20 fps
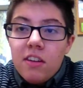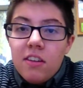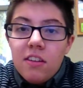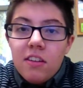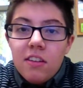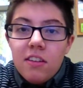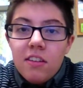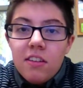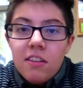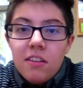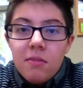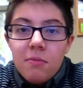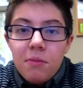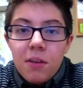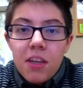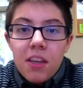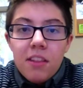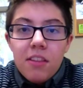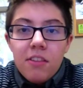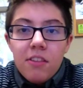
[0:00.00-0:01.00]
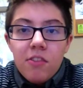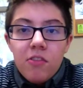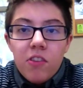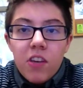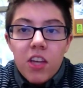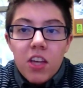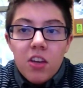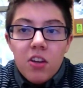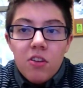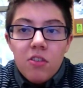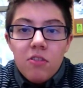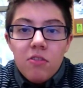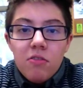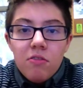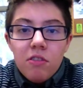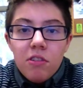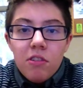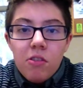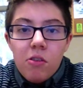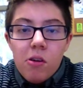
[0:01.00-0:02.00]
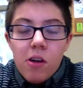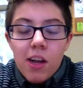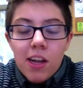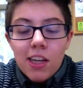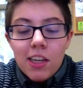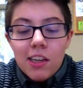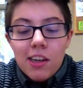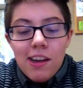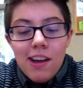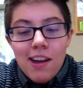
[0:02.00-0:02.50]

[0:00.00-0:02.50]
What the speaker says: Just making this video real quick.